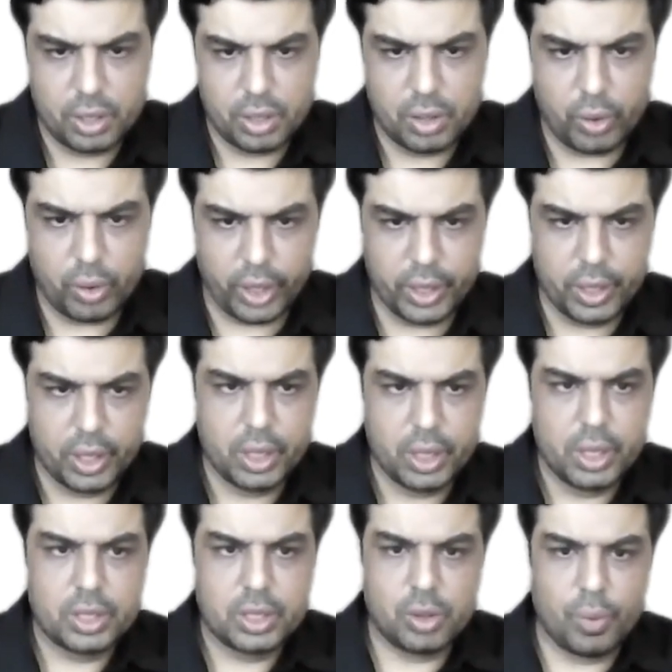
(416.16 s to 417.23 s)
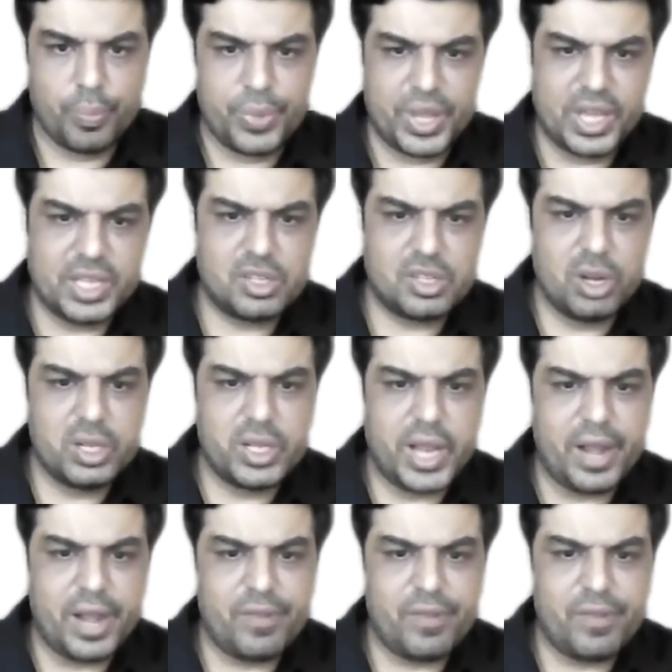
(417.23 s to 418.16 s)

Okay. So based on that,